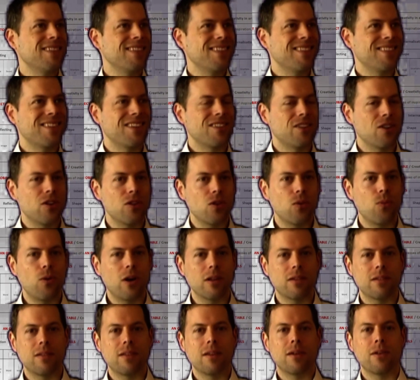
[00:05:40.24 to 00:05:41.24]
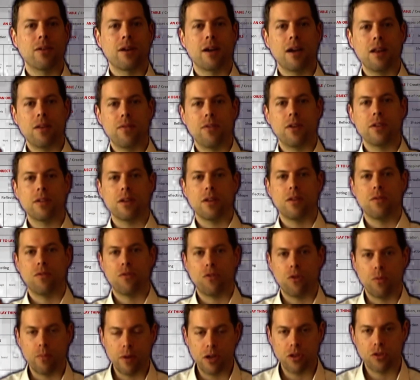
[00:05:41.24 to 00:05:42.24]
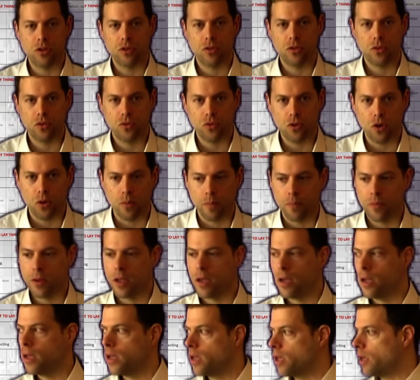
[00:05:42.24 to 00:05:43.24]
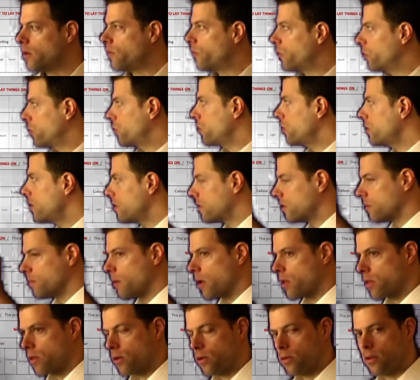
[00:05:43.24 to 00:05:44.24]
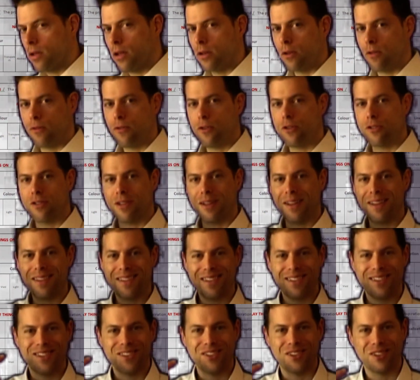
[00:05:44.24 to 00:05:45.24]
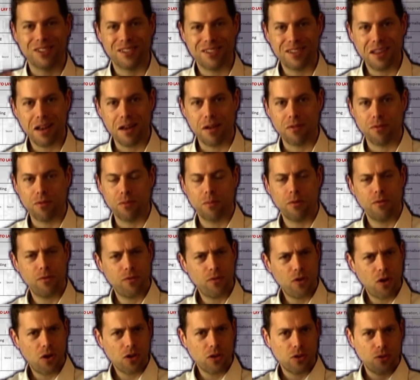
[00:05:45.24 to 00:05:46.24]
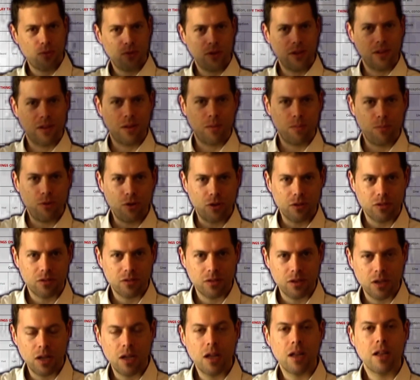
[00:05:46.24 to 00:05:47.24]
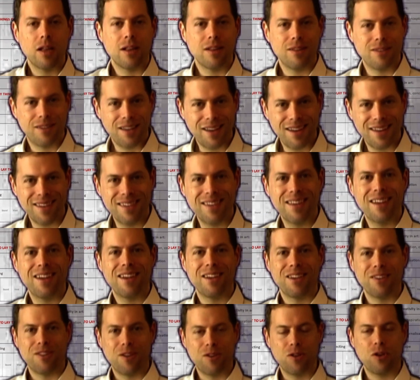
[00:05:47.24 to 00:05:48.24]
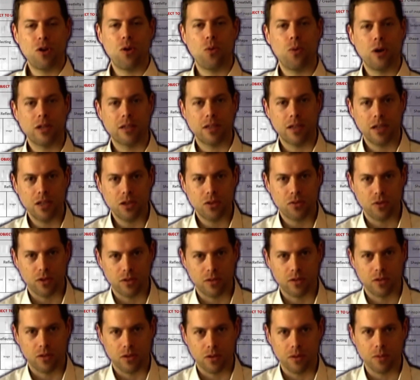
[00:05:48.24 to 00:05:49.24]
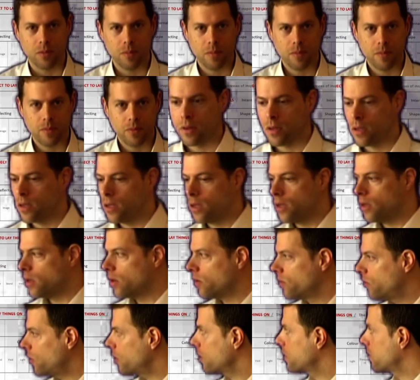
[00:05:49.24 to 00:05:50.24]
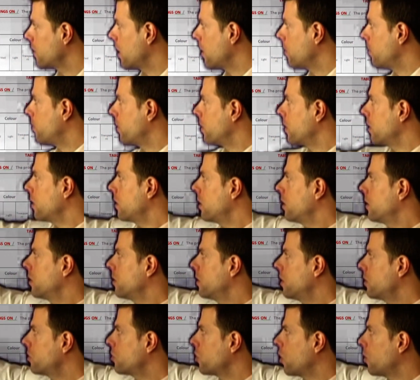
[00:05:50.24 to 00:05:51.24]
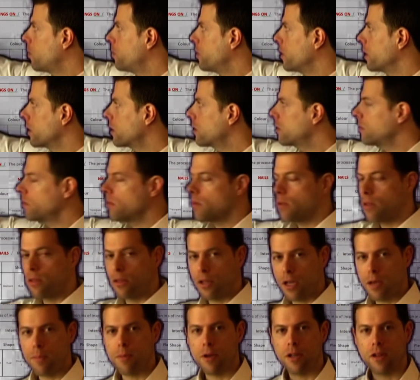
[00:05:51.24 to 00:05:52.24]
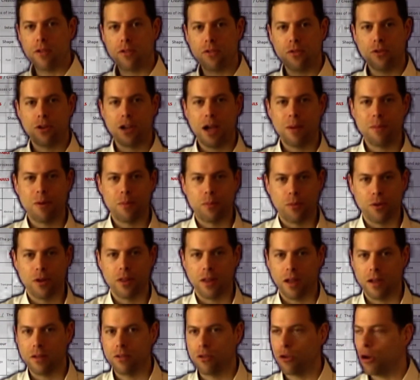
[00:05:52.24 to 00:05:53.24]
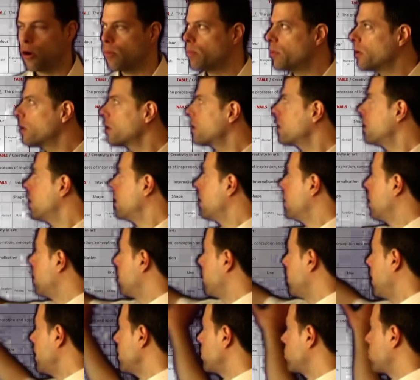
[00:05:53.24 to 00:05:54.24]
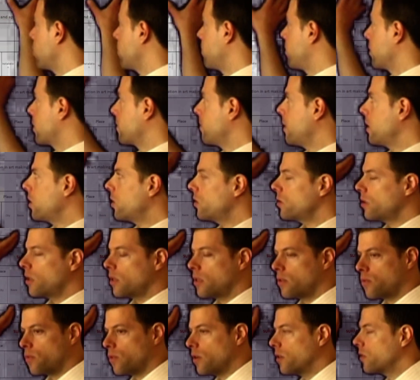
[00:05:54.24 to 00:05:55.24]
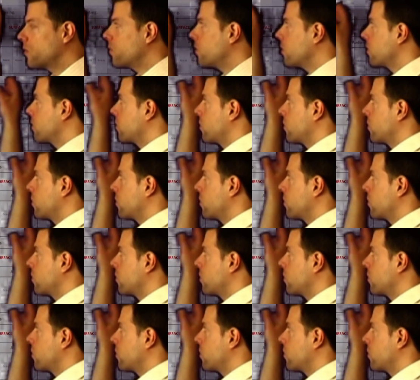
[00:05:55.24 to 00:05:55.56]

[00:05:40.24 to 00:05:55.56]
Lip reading: They don't know what's the relevant information to draw. If you do this method and you first listen to yourself before you read the books, then you know what interests you. For example, the topic, 3 minutes to come up with a topic. My topic, my only interest was